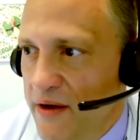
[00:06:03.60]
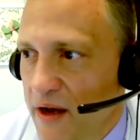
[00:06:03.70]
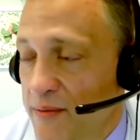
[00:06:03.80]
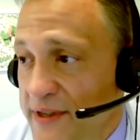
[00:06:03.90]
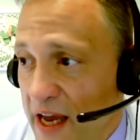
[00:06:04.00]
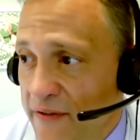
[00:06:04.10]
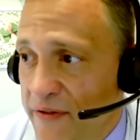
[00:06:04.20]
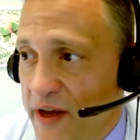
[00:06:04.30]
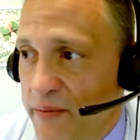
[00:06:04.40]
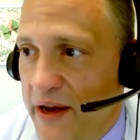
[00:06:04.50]

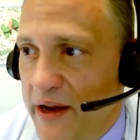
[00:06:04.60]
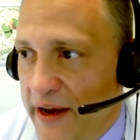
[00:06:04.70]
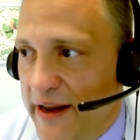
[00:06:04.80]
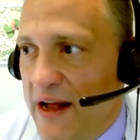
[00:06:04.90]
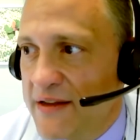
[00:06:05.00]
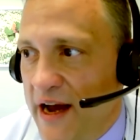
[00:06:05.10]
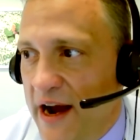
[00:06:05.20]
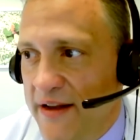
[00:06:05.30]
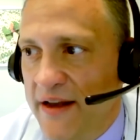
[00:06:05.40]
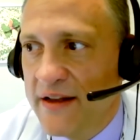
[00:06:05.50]
safely, but get outside
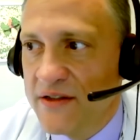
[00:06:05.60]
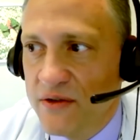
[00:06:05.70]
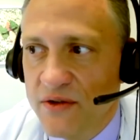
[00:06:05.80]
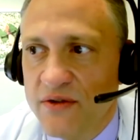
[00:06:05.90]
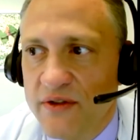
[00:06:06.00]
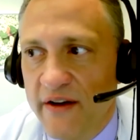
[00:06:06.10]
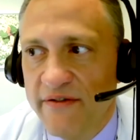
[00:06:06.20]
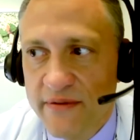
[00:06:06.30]
and still do stuff.